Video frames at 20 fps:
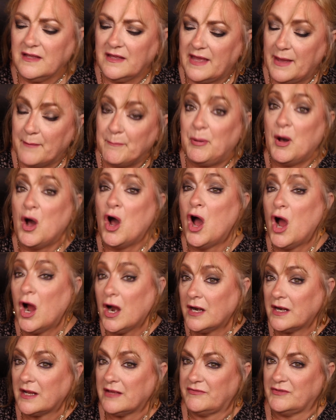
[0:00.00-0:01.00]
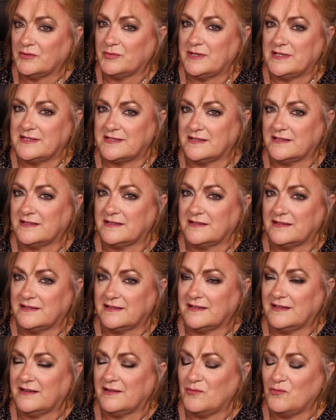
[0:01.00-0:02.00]
and part of the reason
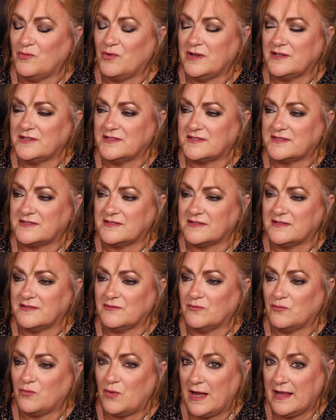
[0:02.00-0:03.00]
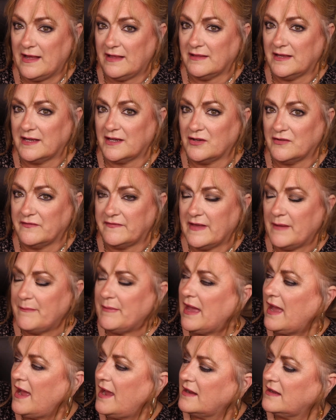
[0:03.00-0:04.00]
was why I let go of that
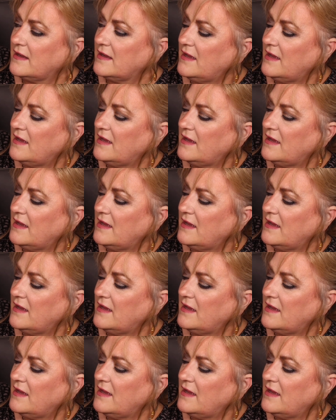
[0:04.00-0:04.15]
bag.